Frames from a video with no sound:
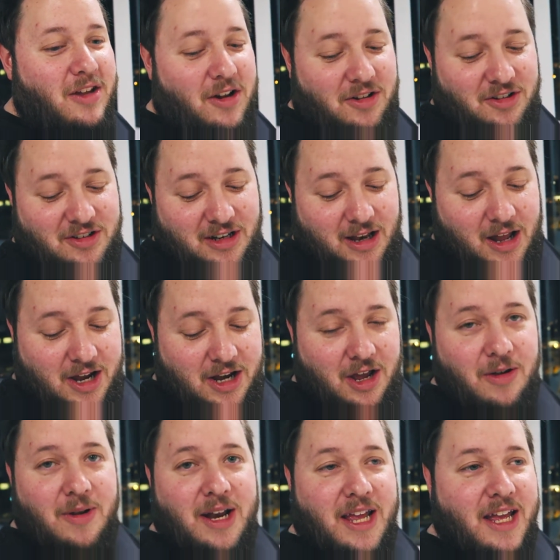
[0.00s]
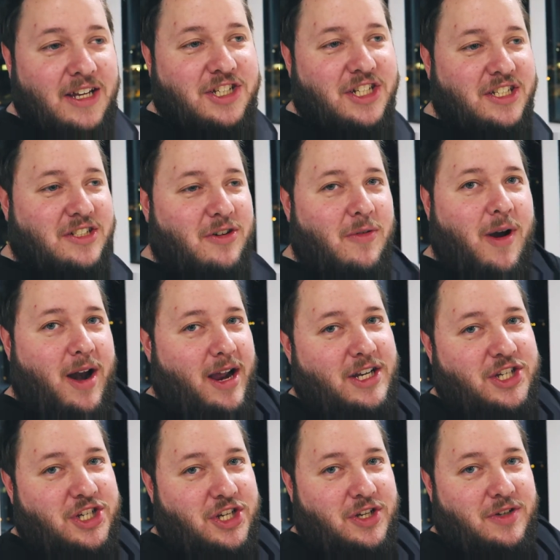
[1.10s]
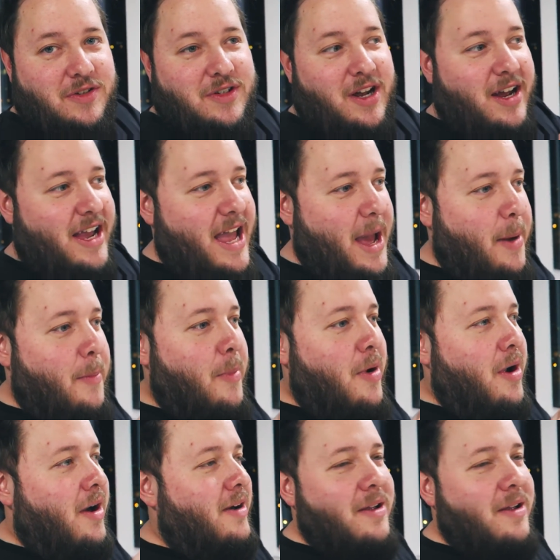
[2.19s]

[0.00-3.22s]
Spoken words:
I don't know, it's just lino in here. She's not wearing any shoes, I am.